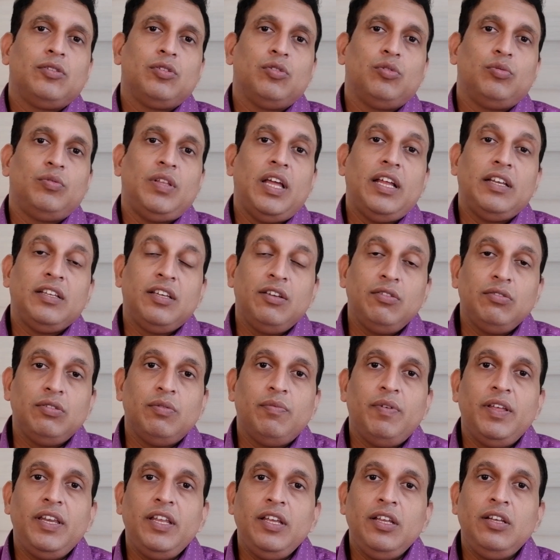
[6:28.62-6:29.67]
So that gives
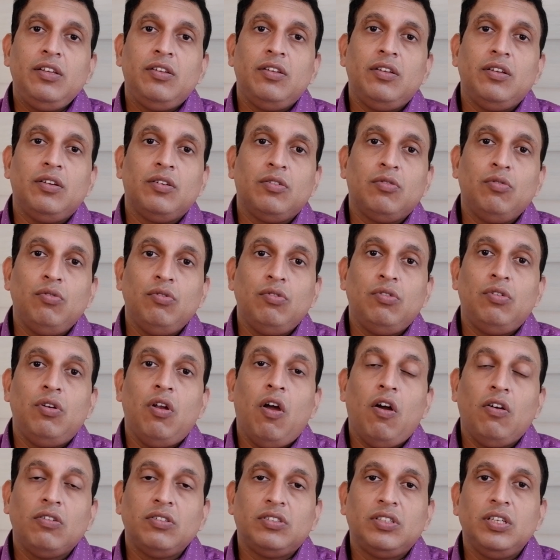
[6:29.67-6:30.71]
a very good
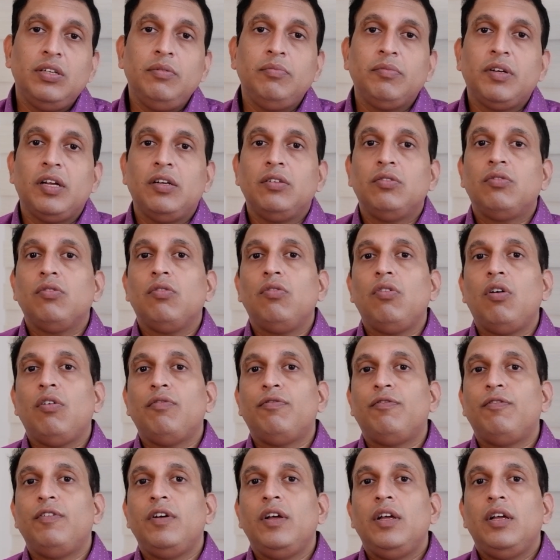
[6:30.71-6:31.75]
long-term control
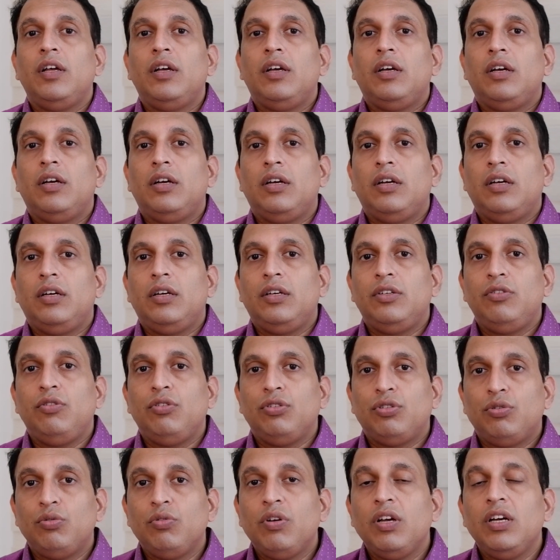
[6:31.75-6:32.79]
of
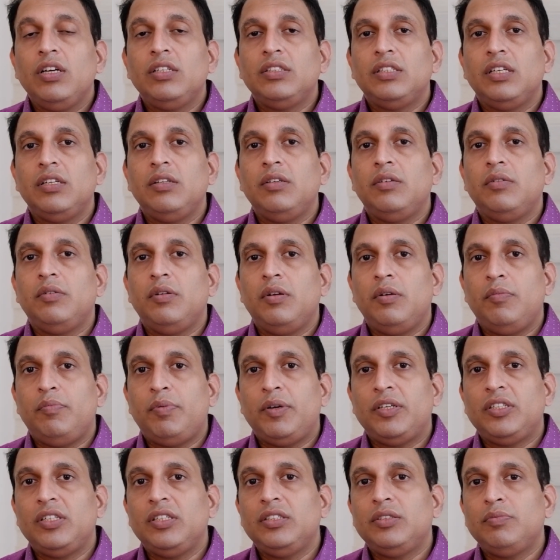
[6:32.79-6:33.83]
your sugars
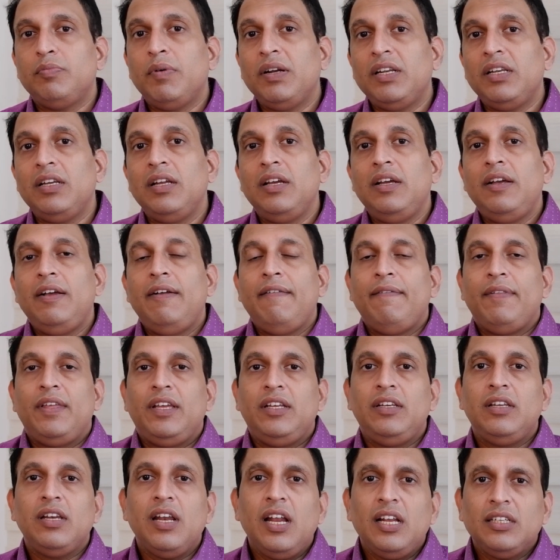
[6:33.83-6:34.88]
and pressures. But
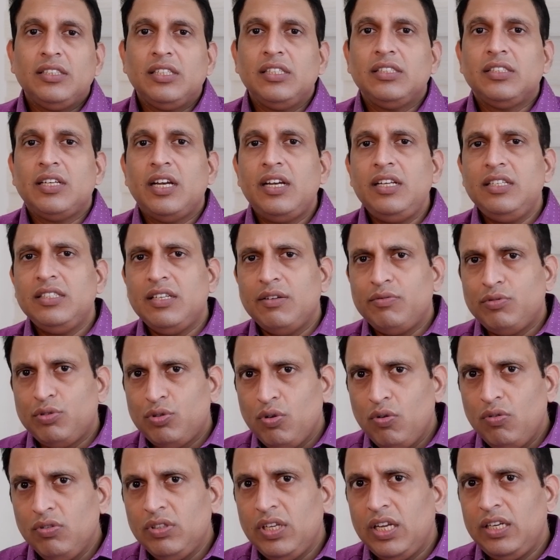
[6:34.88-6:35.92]
international studies have
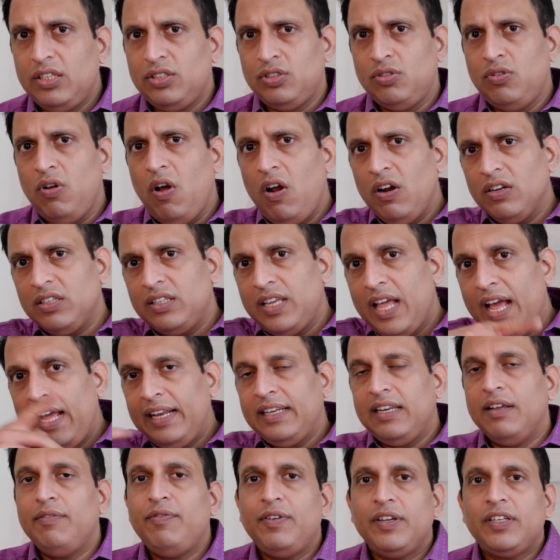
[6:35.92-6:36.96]
shown that it's not
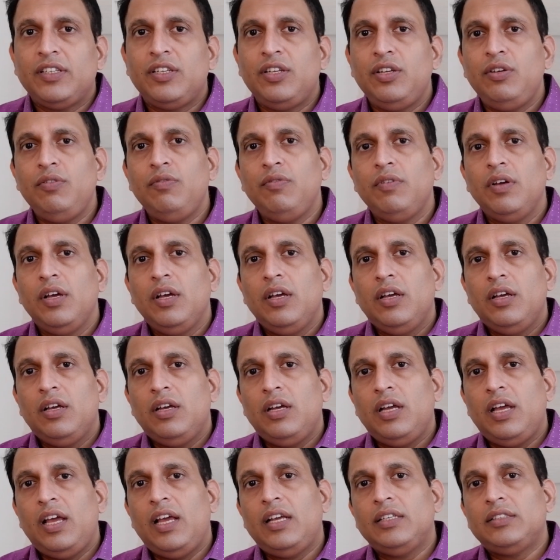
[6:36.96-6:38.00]
that effective
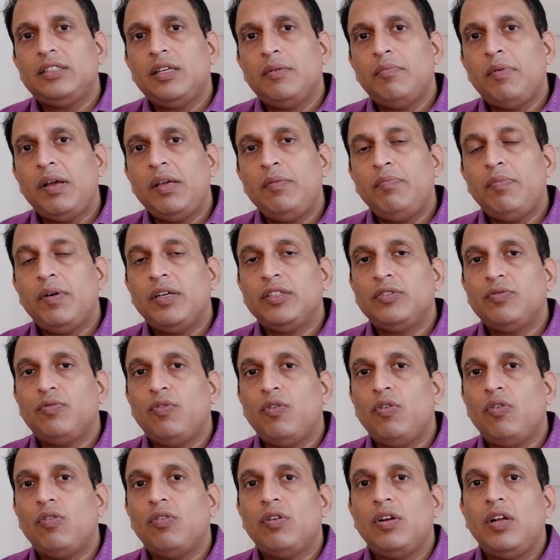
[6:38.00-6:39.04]
as a bypass
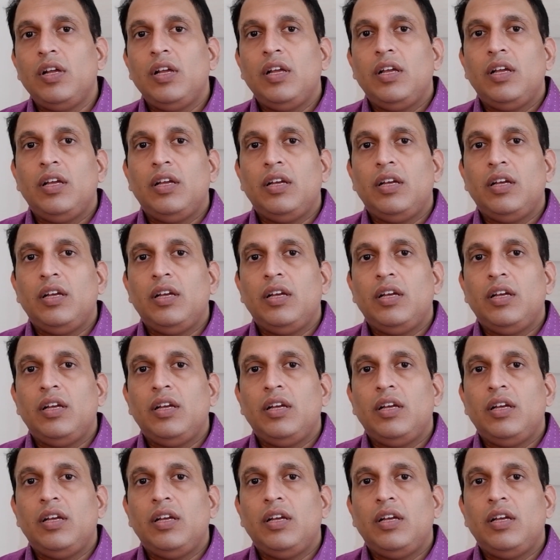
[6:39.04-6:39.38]
for